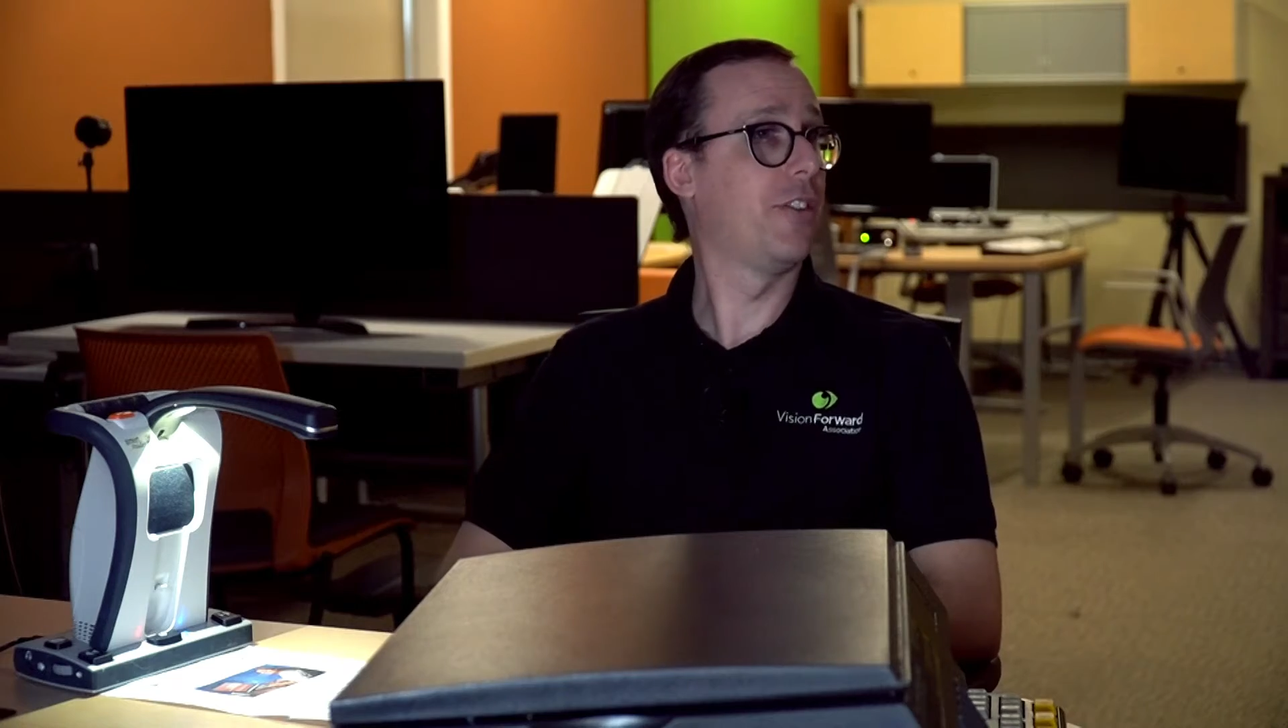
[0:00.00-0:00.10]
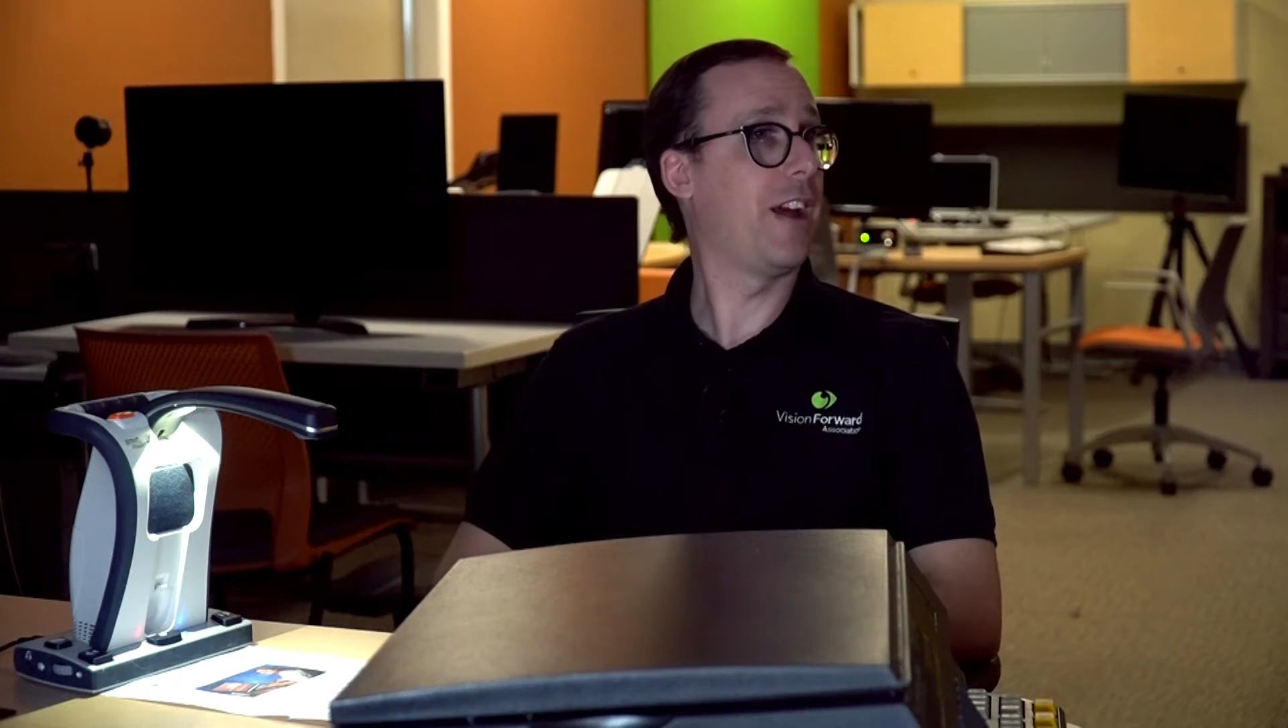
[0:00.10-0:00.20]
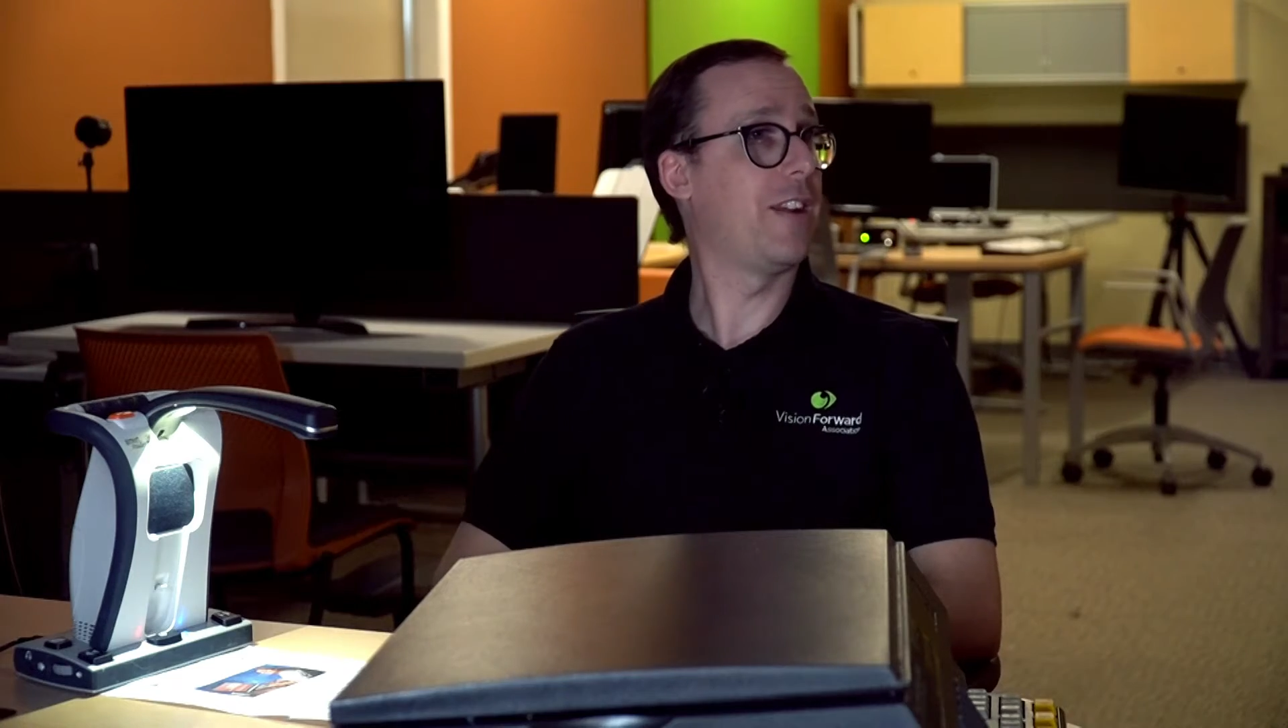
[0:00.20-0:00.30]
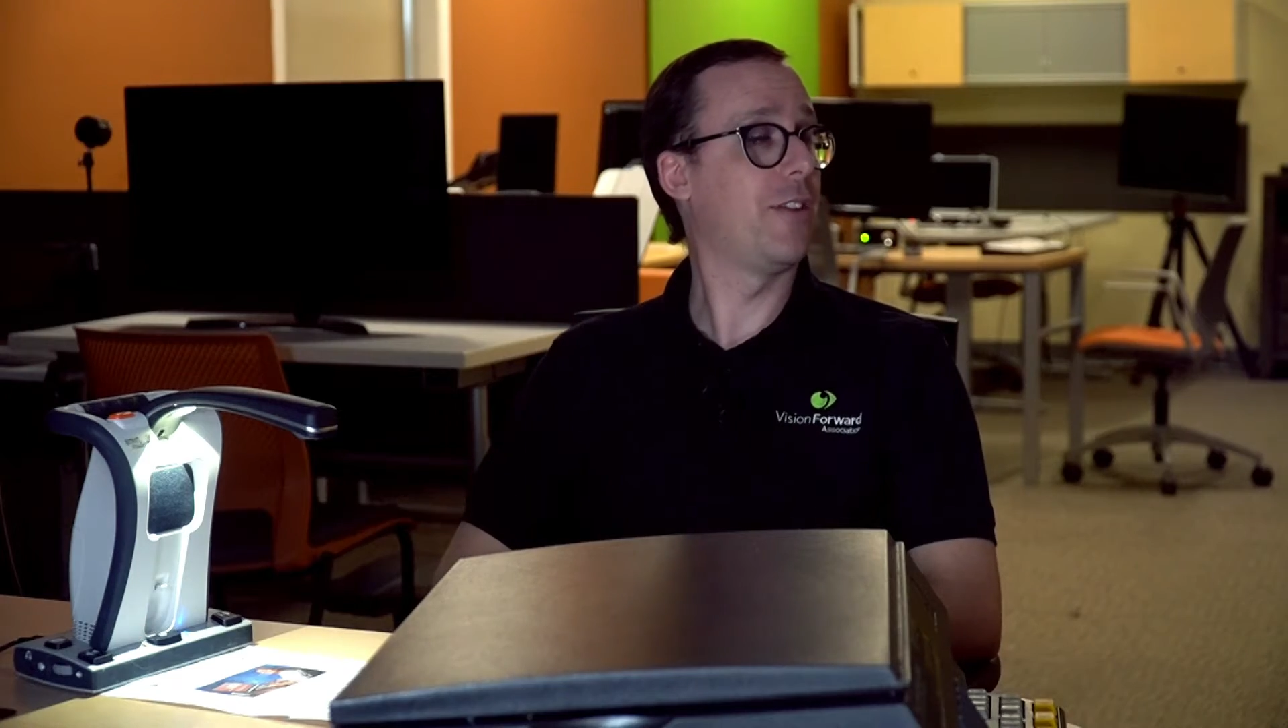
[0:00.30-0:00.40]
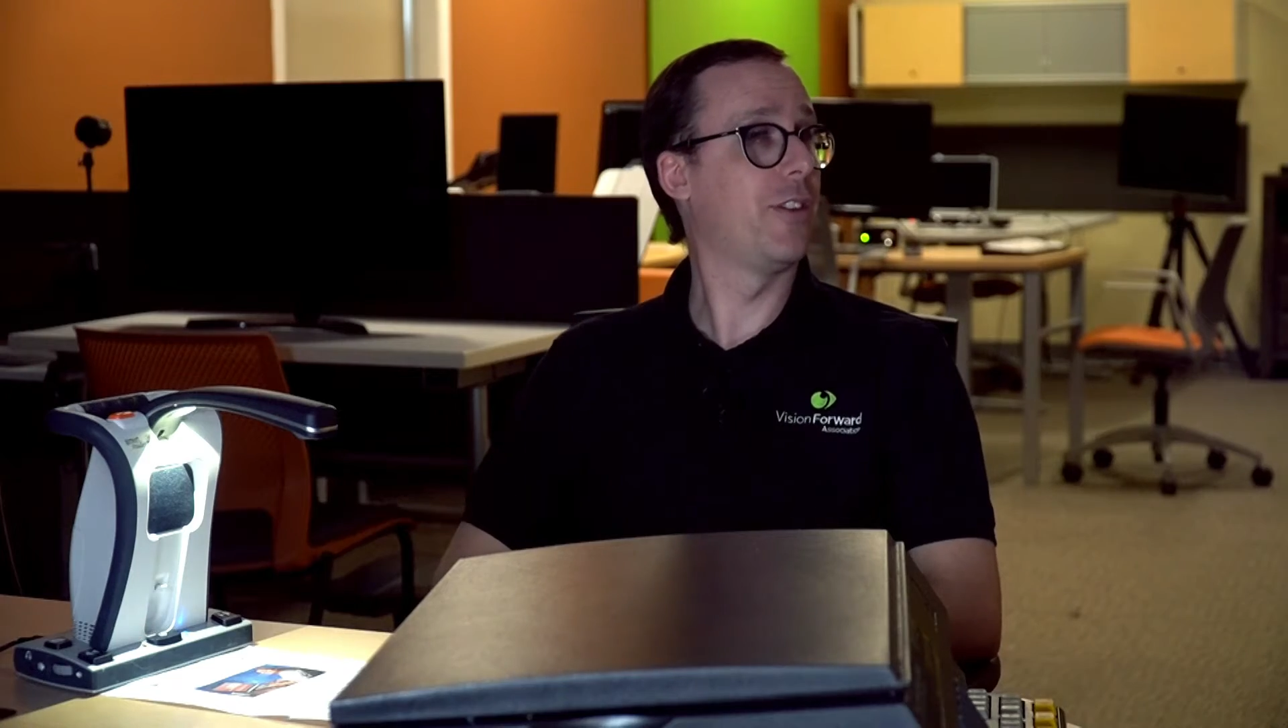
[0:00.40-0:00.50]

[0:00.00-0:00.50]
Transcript: than